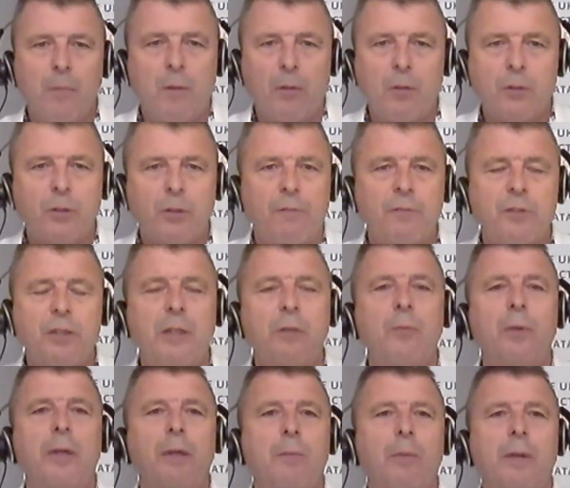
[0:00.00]
because obviously
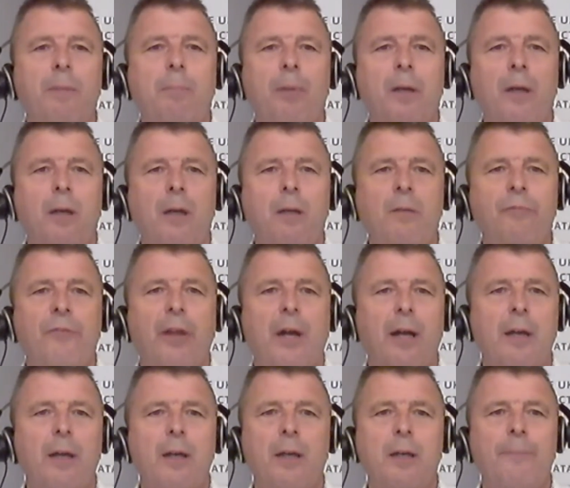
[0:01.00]
we're part of
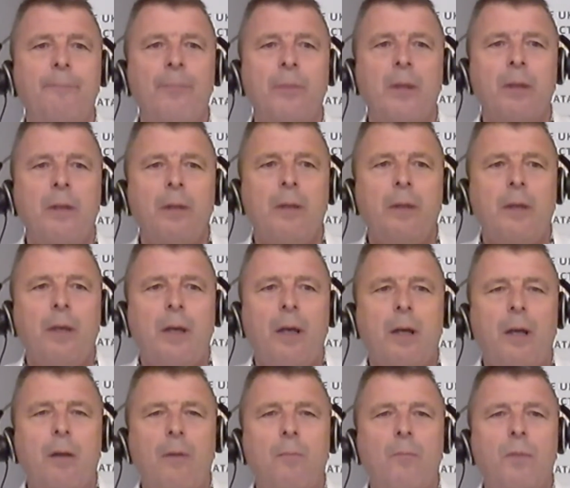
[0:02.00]
that.
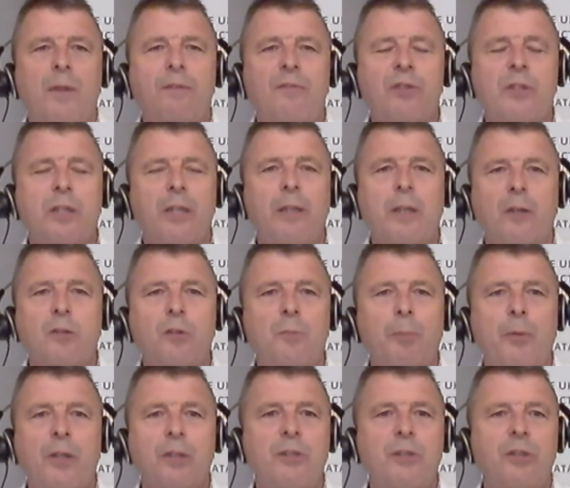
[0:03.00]
We've seen those
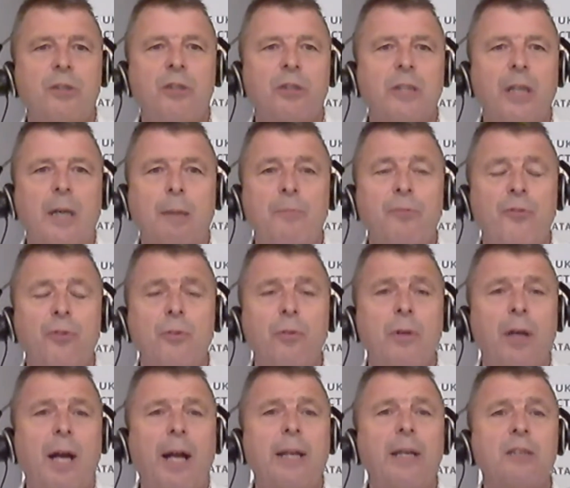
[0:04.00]
prices just come
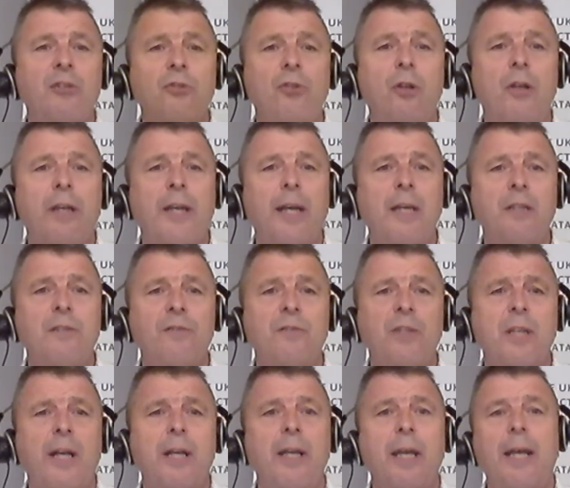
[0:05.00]
through, and it's not a case of
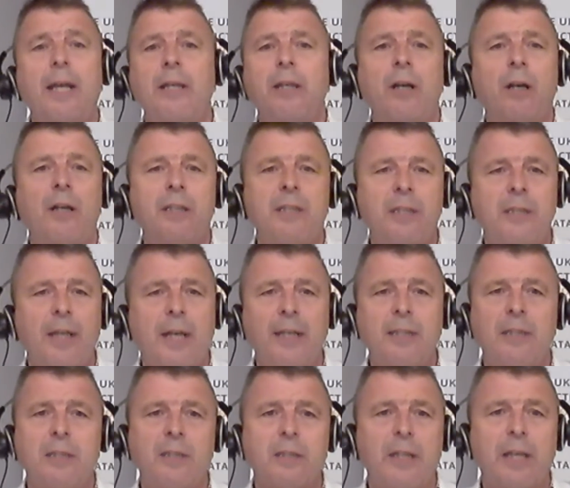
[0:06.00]
saying in 90
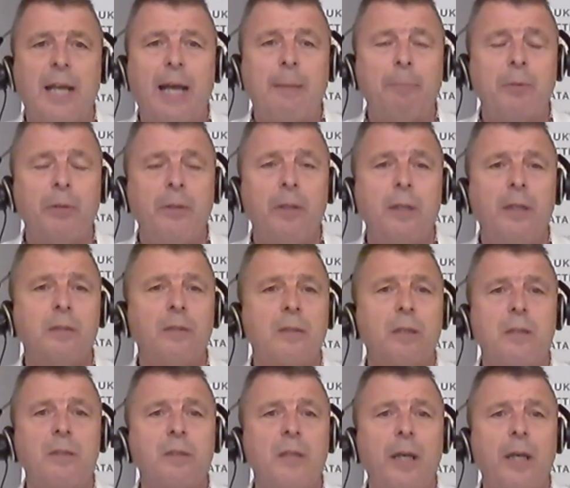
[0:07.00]
days it's going to happen. It's
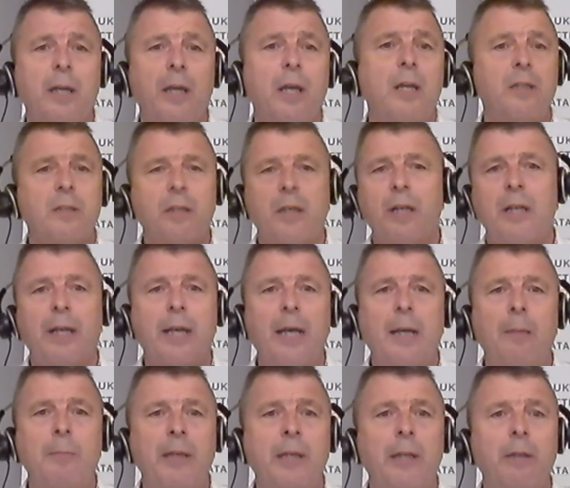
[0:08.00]
going to say it's going to
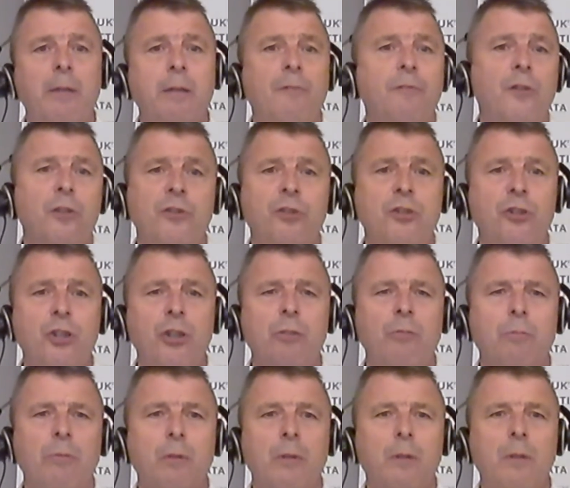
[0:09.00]
come in the 1st of
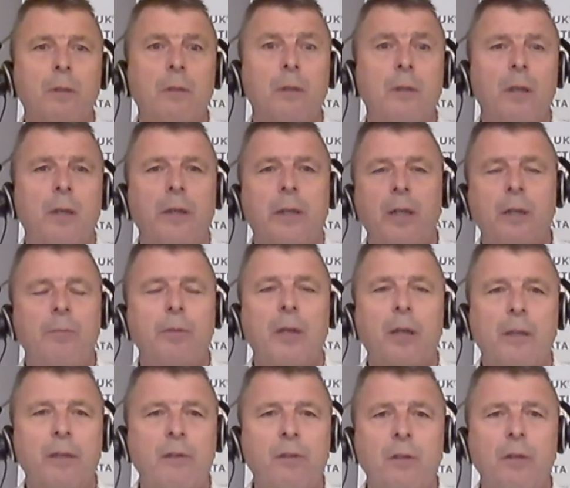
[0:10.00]
June. And here we
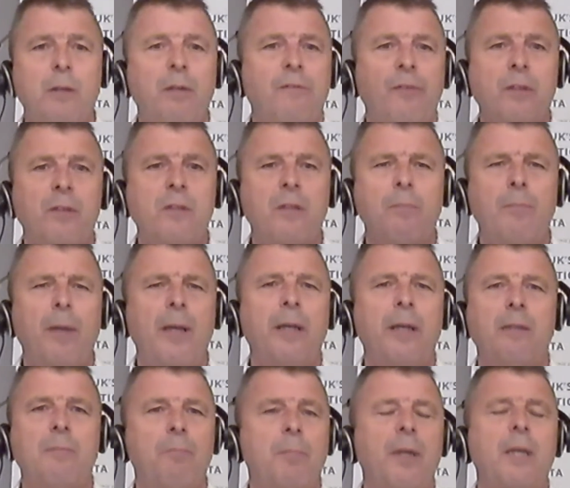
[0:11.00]
are the 31st of
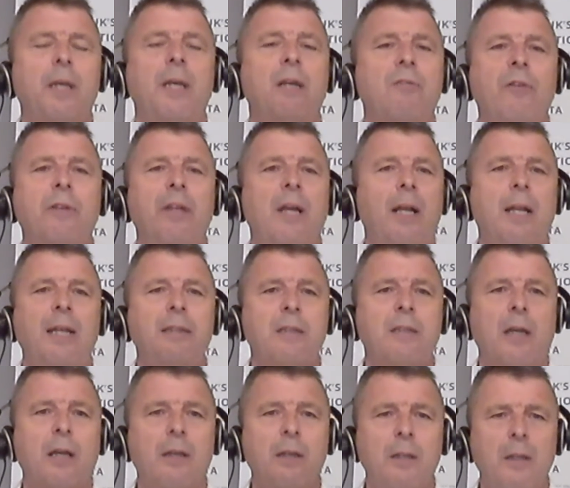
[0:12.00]
May being given that
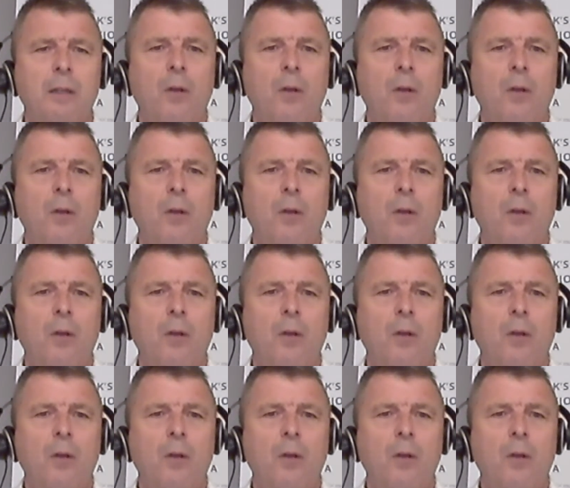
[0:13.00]
letter.